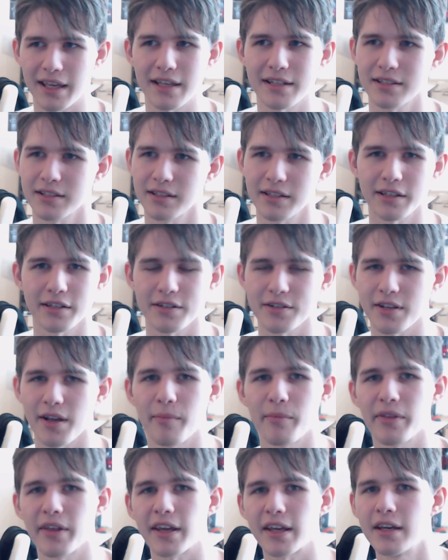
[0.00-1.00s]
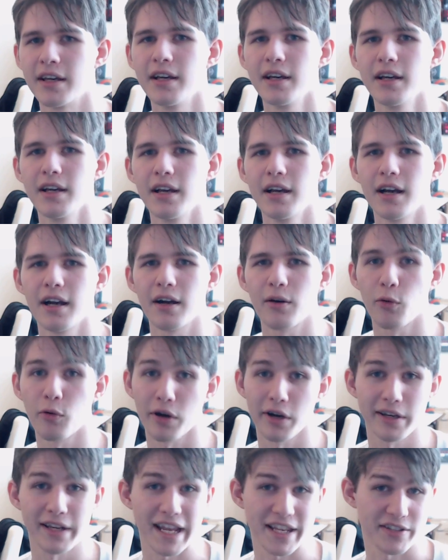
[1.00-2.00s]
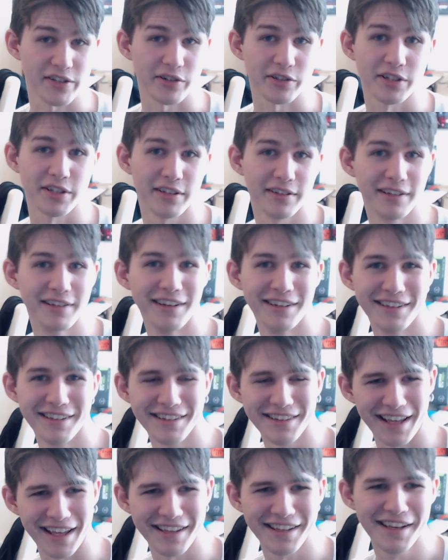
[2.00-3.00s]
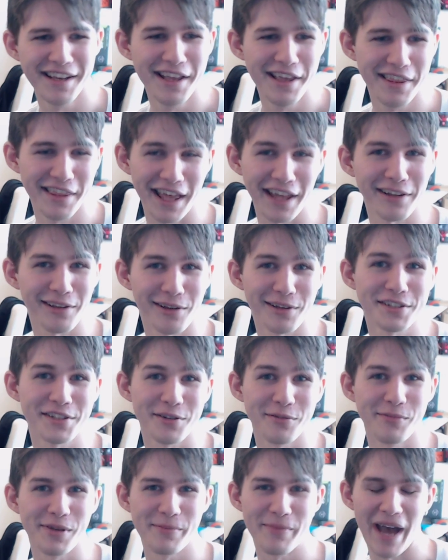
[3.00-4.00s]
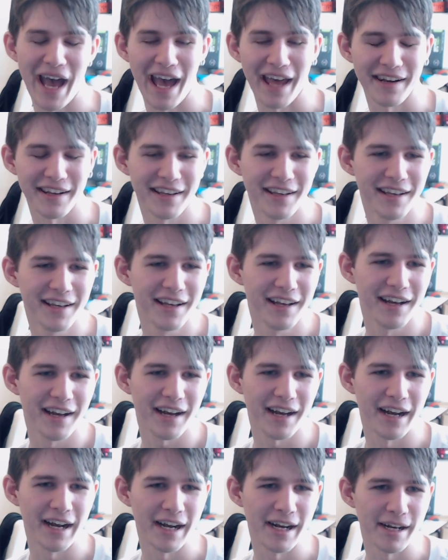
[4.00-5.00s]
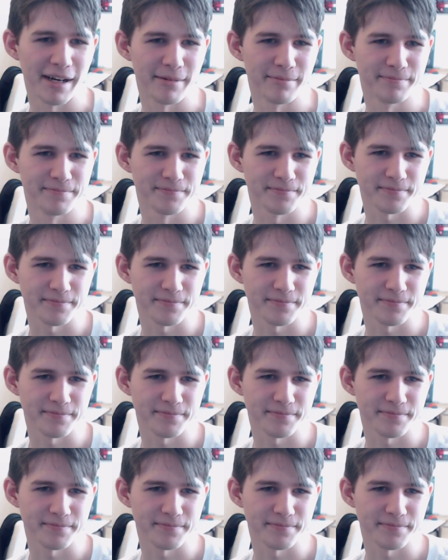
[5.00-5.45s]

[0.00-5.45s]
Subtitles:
Italy or something, or a desert. That'll also be bad. Yeah,